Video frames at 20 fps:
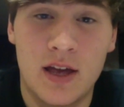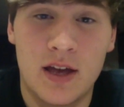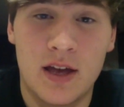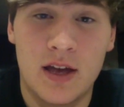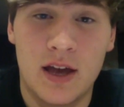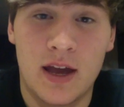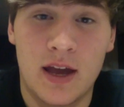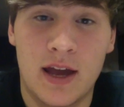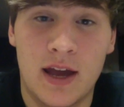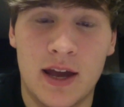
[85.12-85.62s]

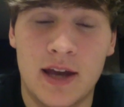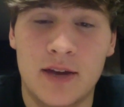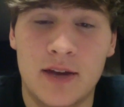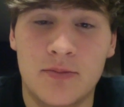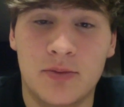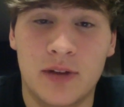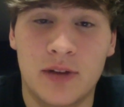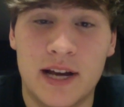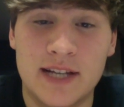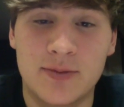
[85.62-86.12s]
And
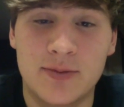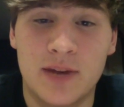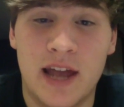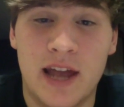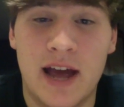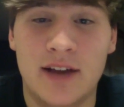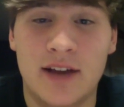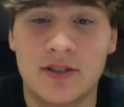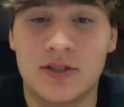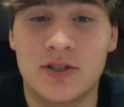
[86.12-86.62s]
plasmid
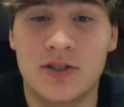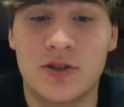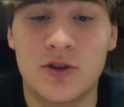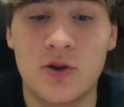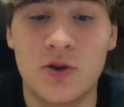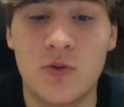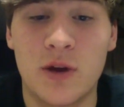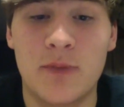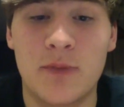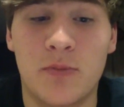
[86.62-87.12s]
has
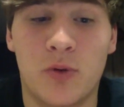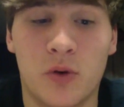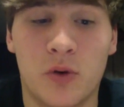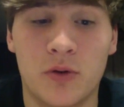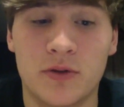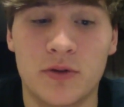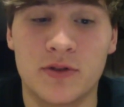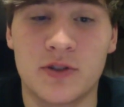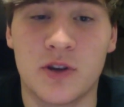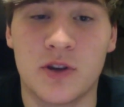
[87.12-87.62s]
2
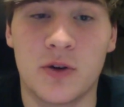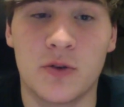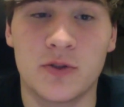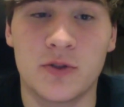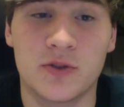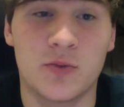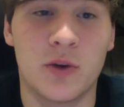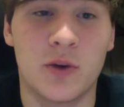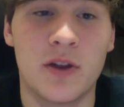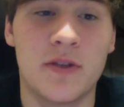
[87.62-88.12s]
important
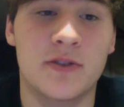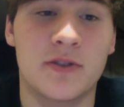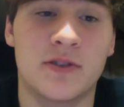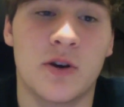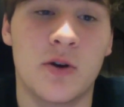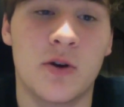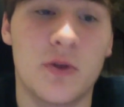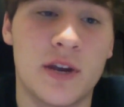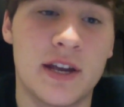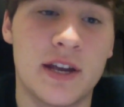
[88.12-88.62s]
zones. One of the
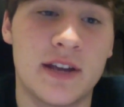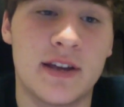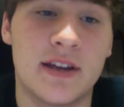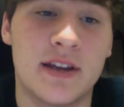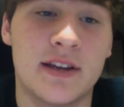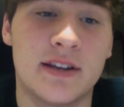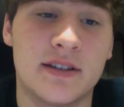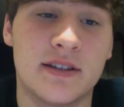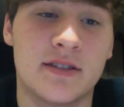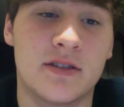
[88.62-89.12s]
zones
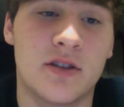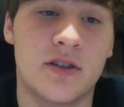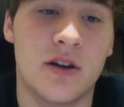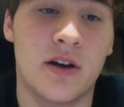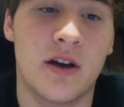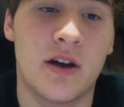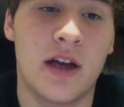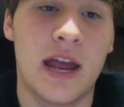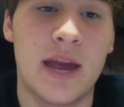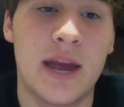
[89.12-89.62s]
is
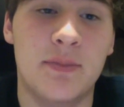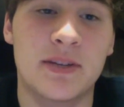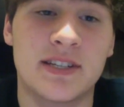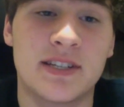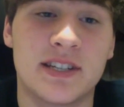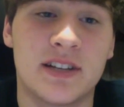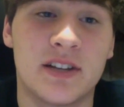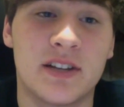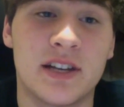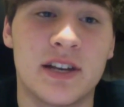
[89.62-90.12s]
the
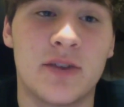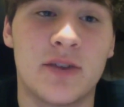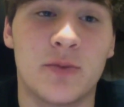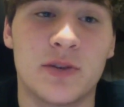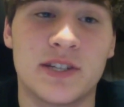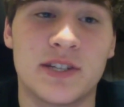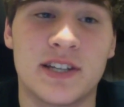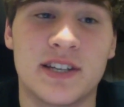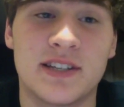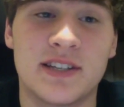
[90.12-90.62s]
ampicillin
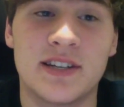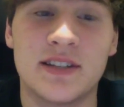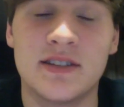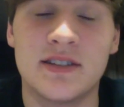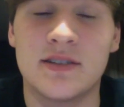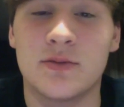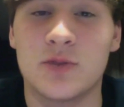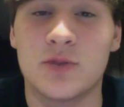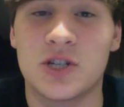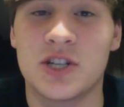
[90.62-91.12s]

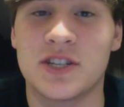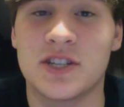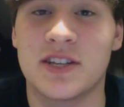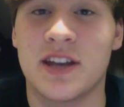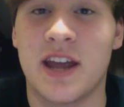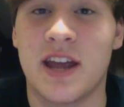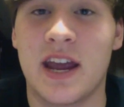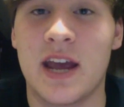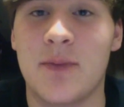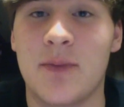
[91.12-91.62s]
resistance, which is
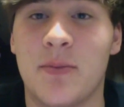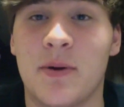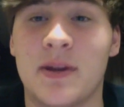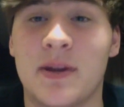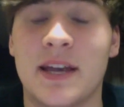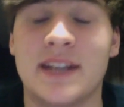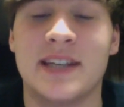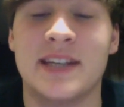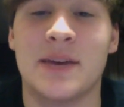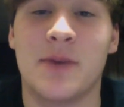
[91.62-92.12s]
an
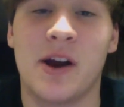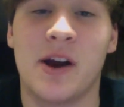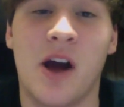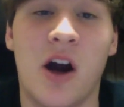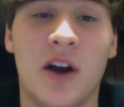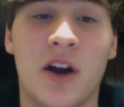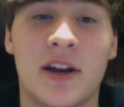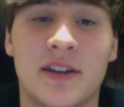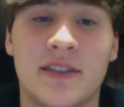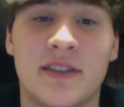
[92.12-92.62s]

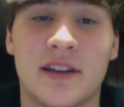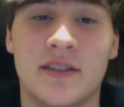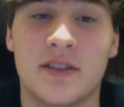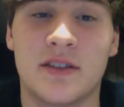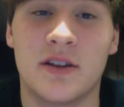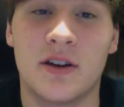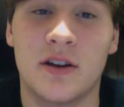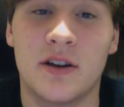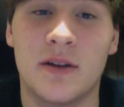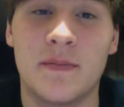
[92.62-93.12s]
antibiotic that
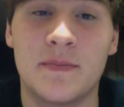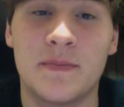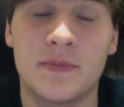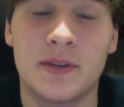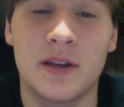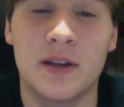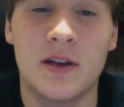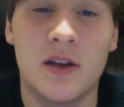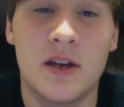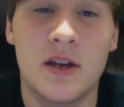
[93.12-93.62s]
the
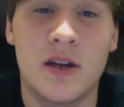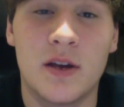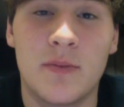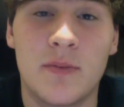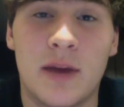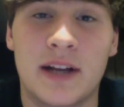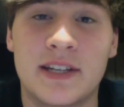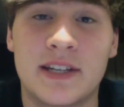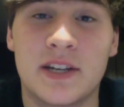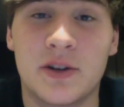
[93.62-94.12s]

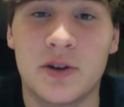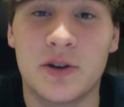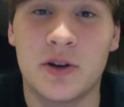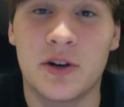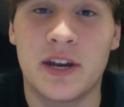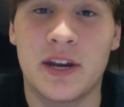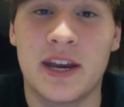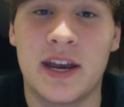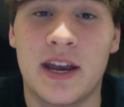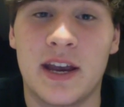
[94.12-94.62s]
bacteria
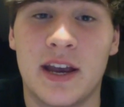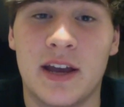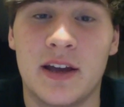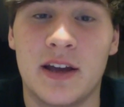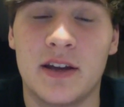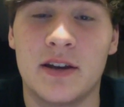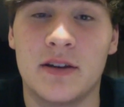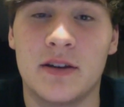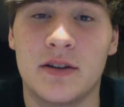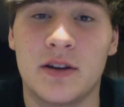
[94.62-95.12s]

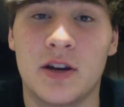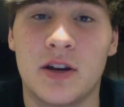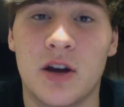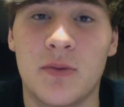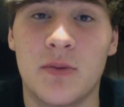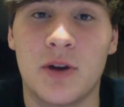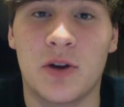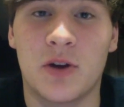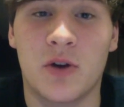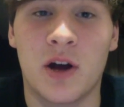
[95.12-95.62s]
can come
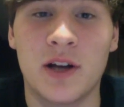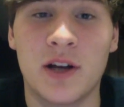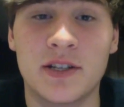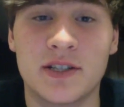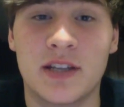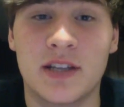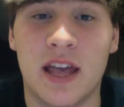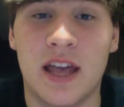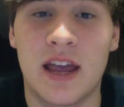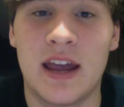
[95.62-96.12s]
across,
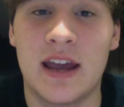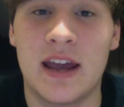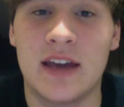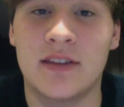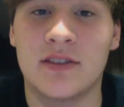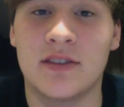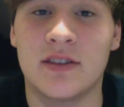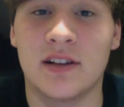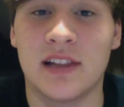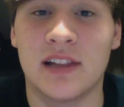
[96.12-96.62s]

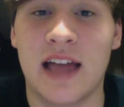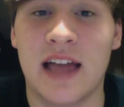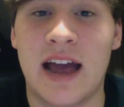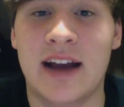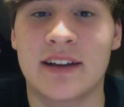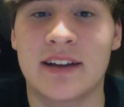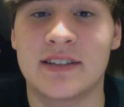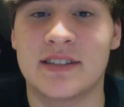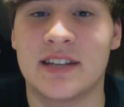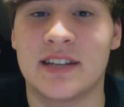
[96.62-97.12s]
and the
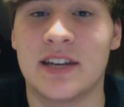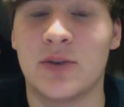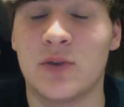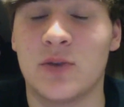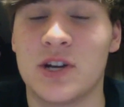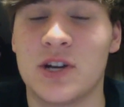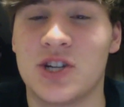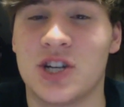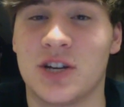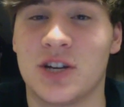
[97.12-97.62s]
lac-Z
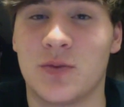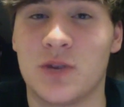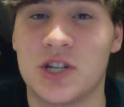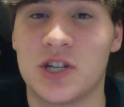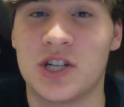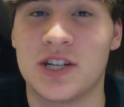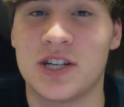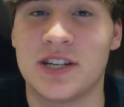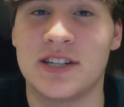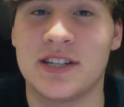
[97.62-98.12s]
region, which
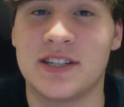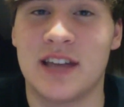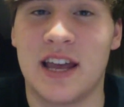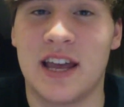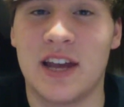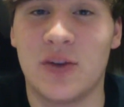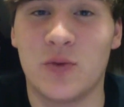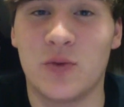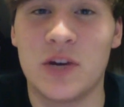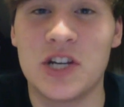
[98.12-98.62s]
is
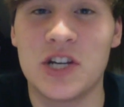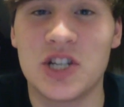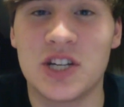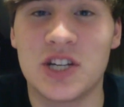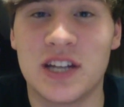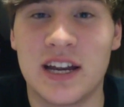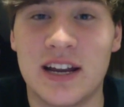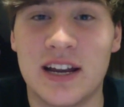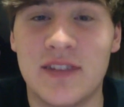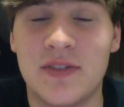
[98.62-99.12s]
a region
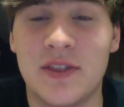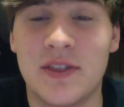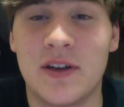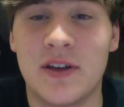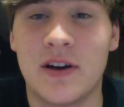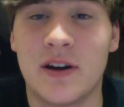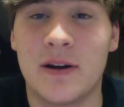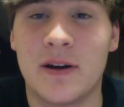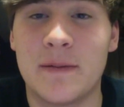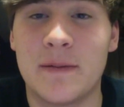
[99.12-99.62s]
in the